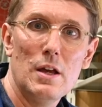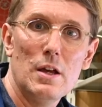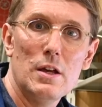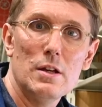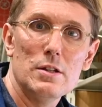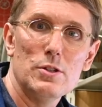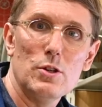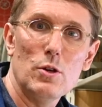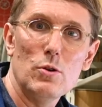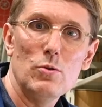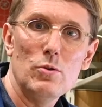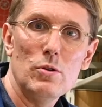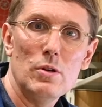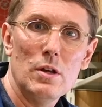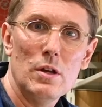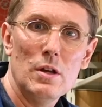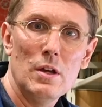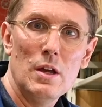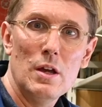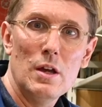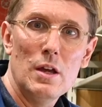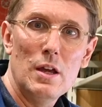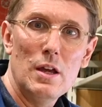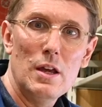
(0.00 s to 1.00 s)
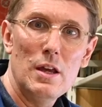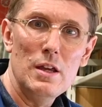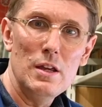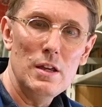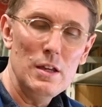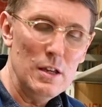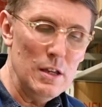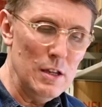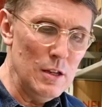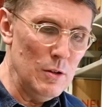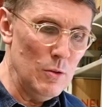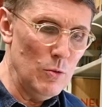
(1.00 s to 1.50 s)
So
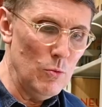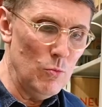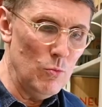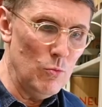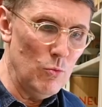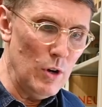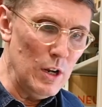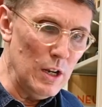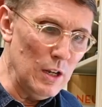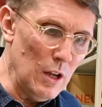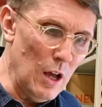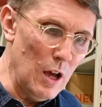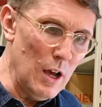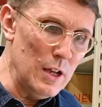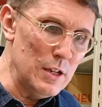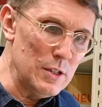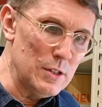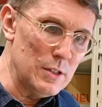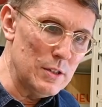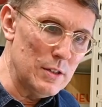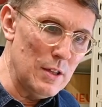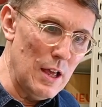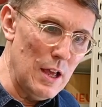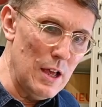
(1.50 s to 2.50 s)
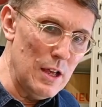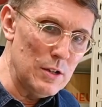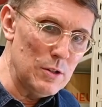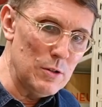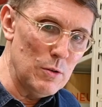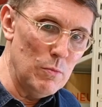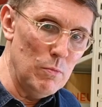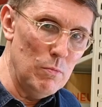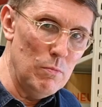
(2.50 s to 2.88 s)
he realized that